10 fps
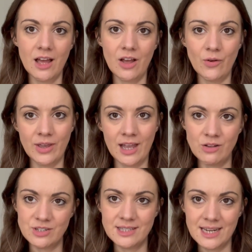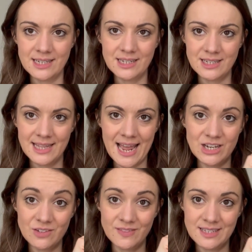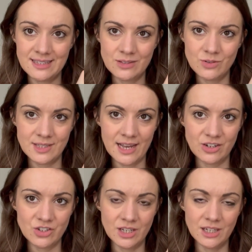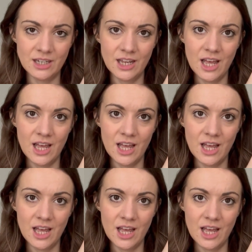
okay, I'll just knit into the end of this little section,